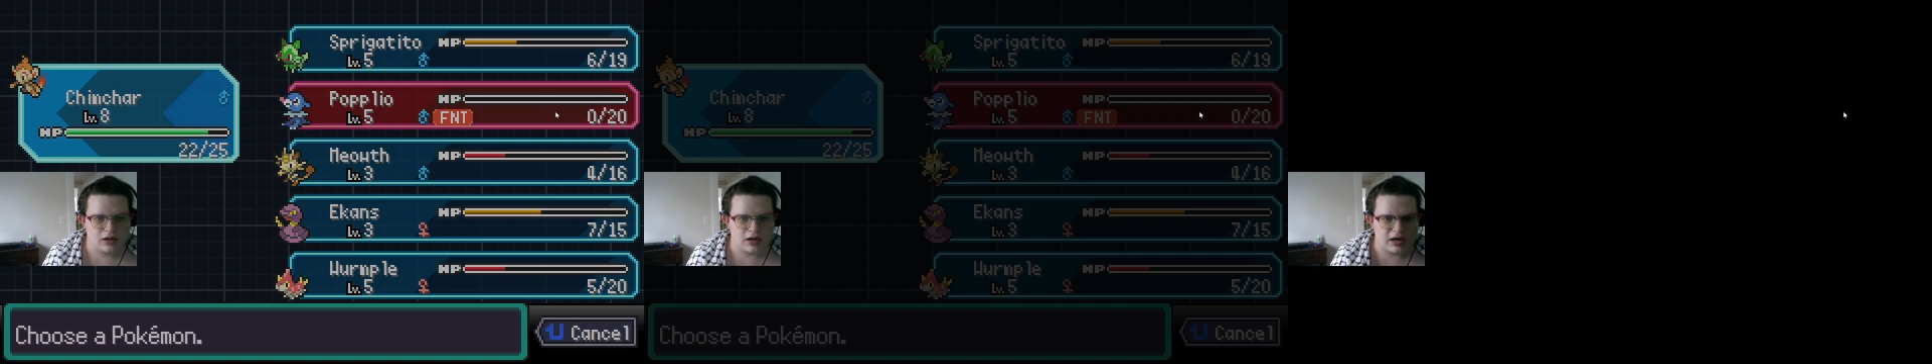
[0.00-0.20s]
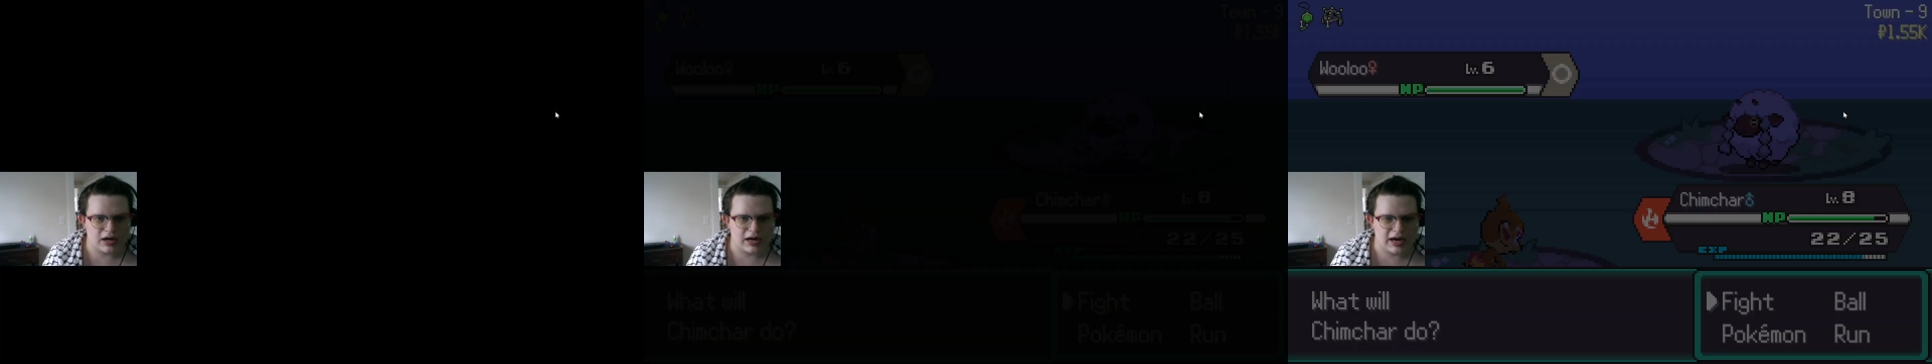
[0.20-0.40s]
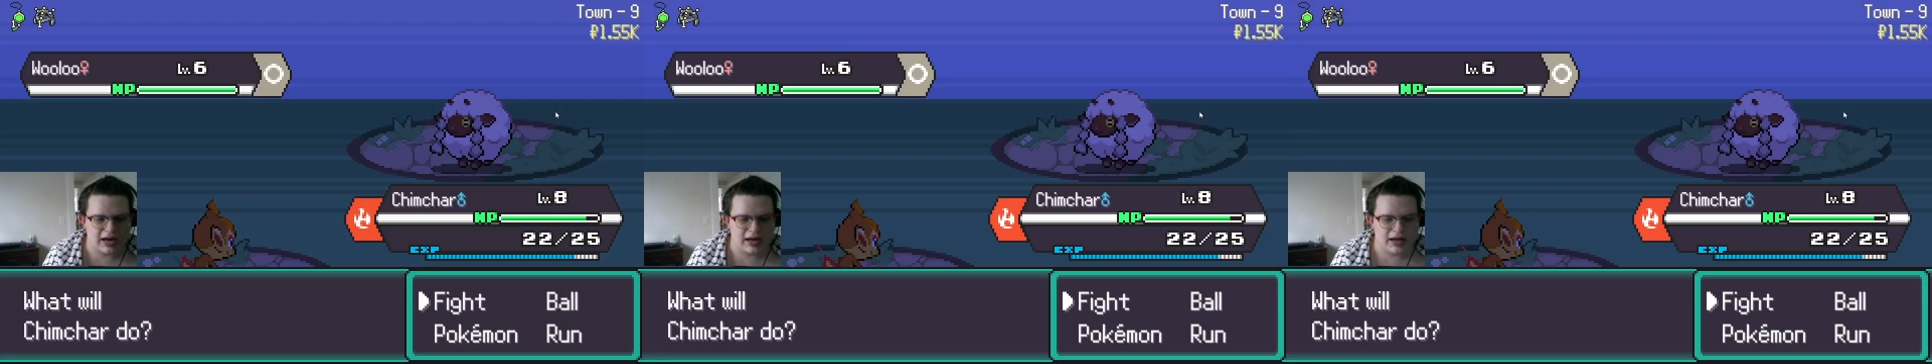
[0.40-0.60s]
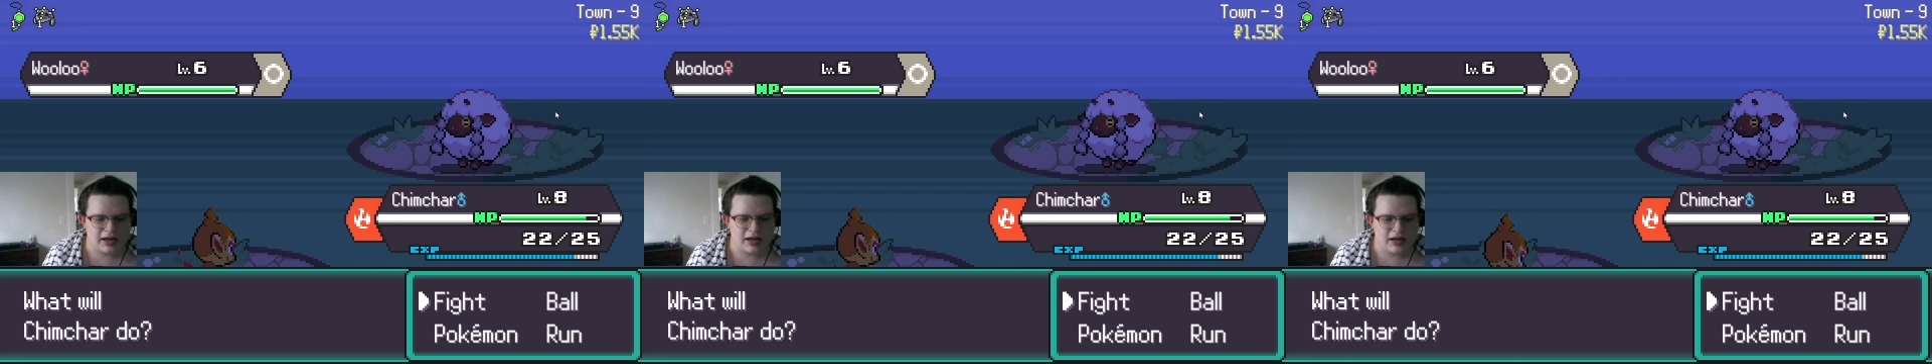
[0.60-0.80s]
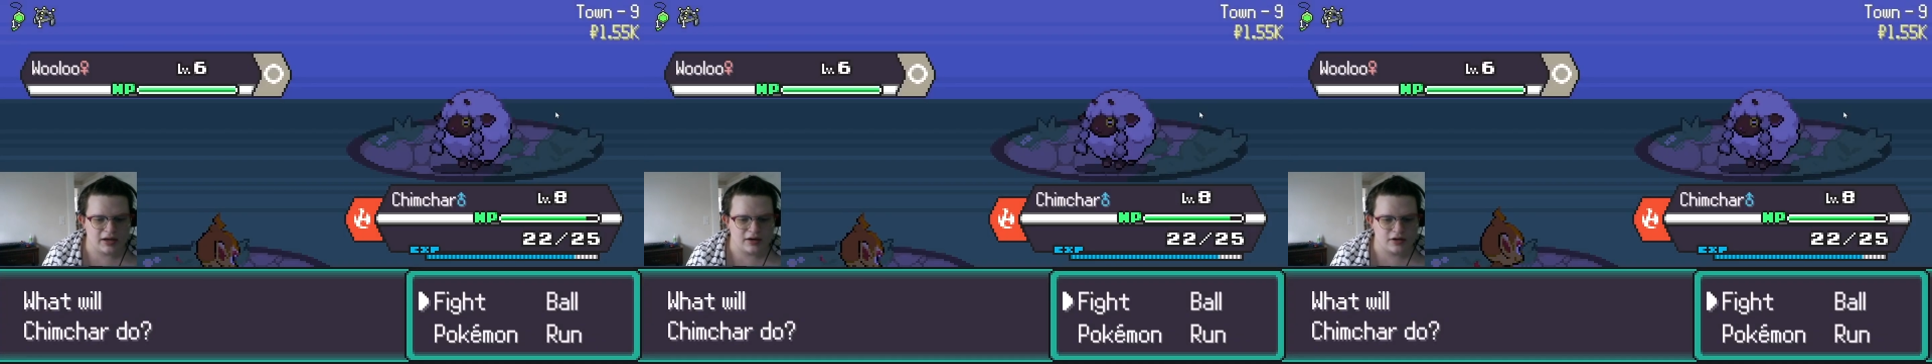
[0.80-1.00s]

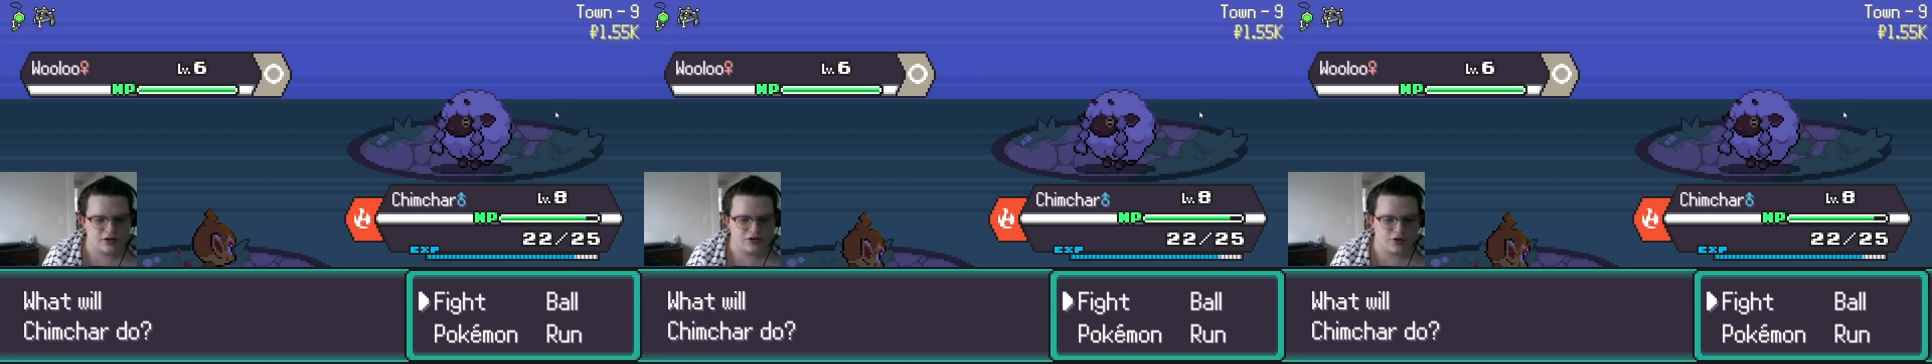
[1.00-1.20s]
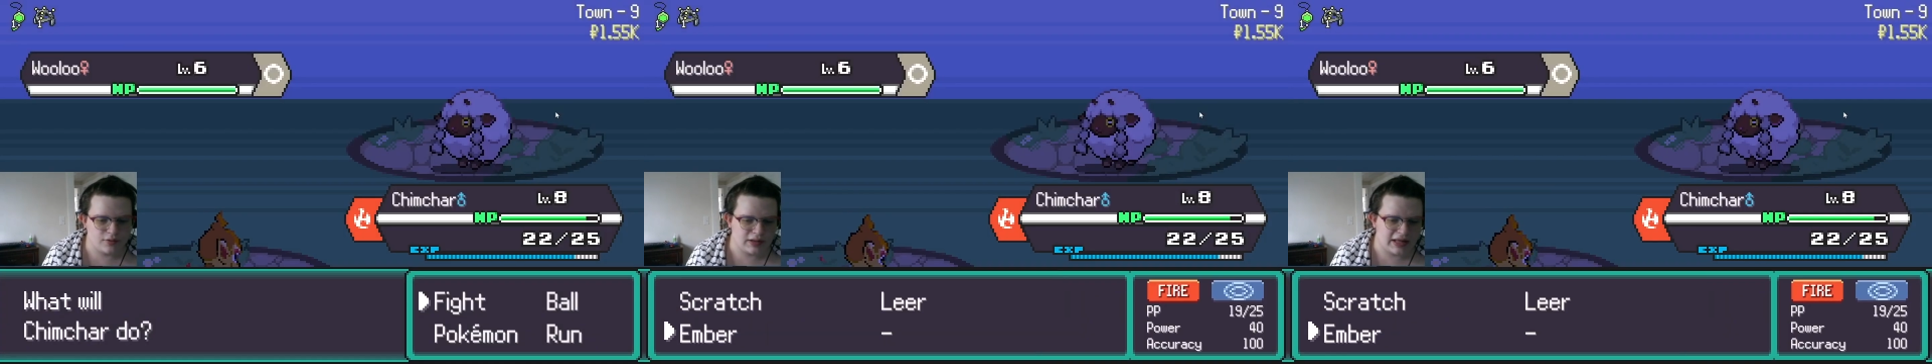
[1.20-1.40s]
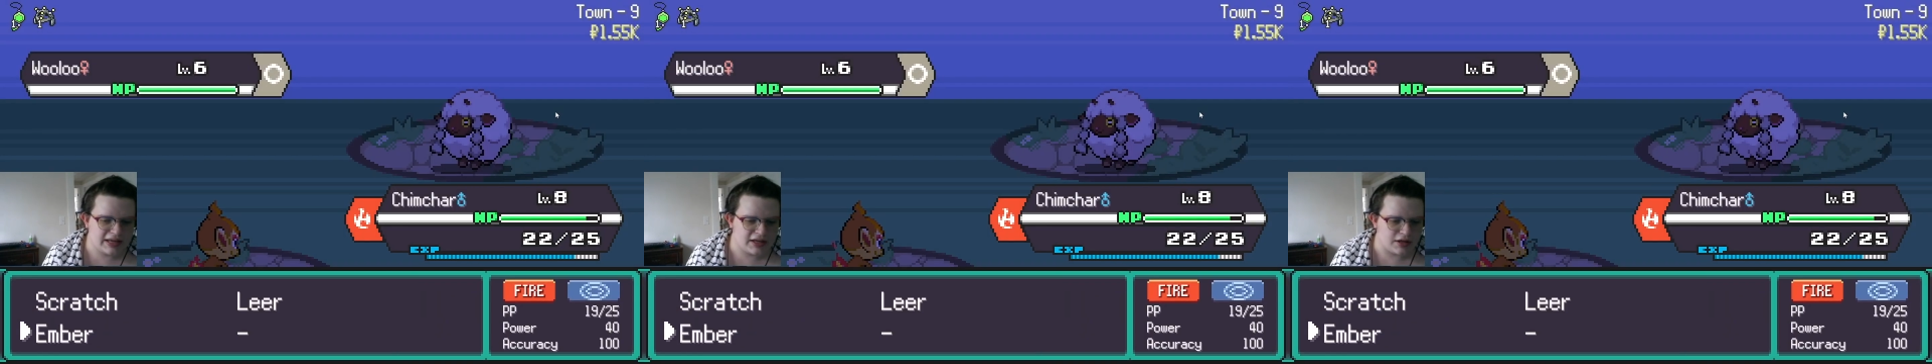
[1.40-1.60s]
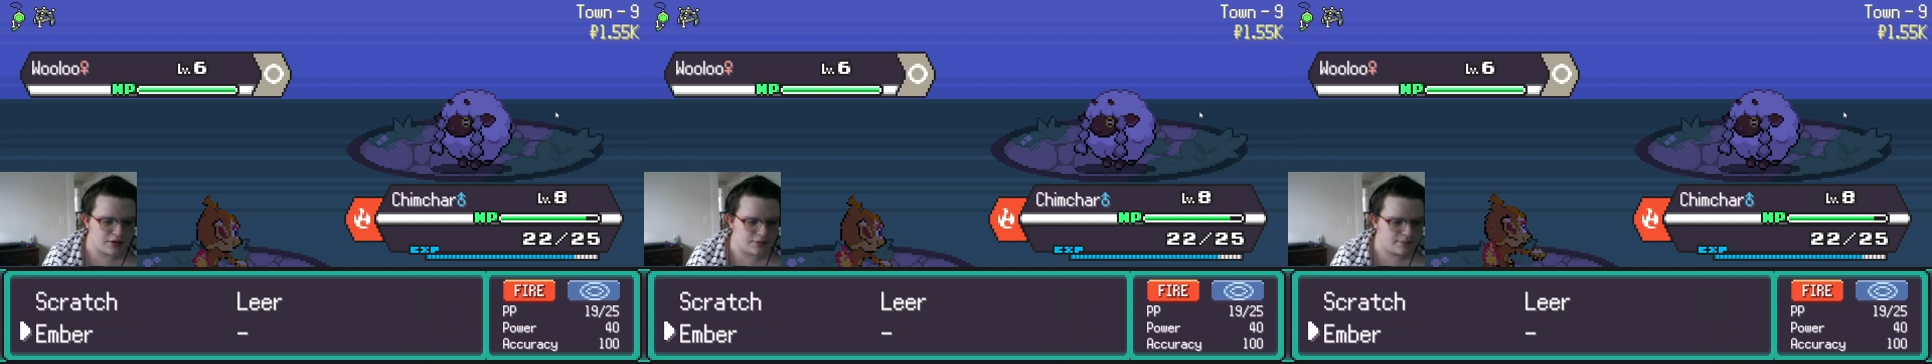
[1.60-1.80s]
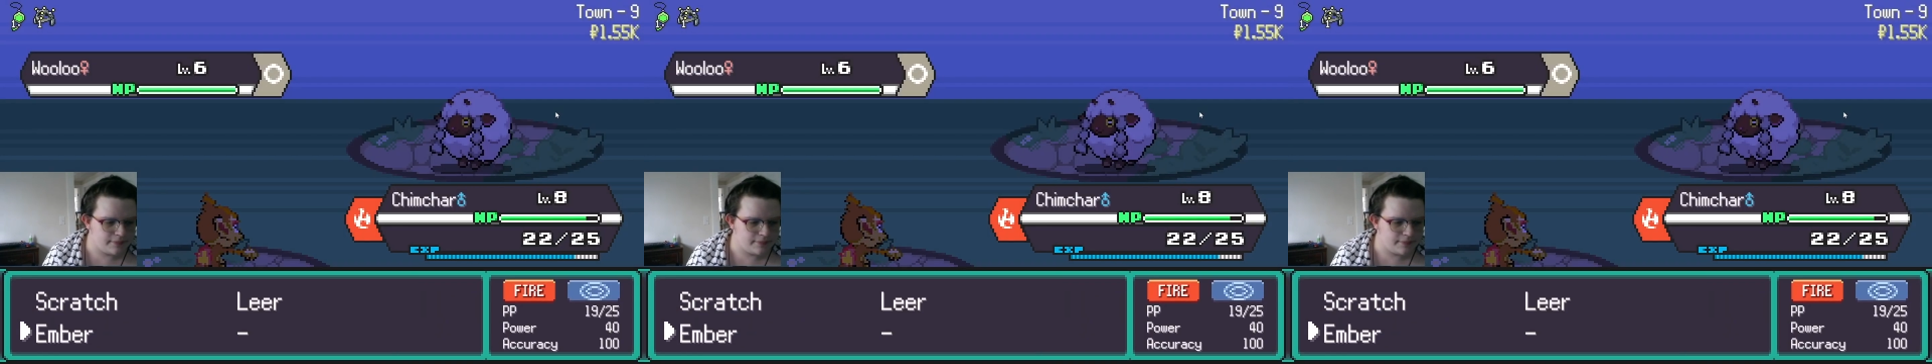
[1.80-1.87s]
I don't like you.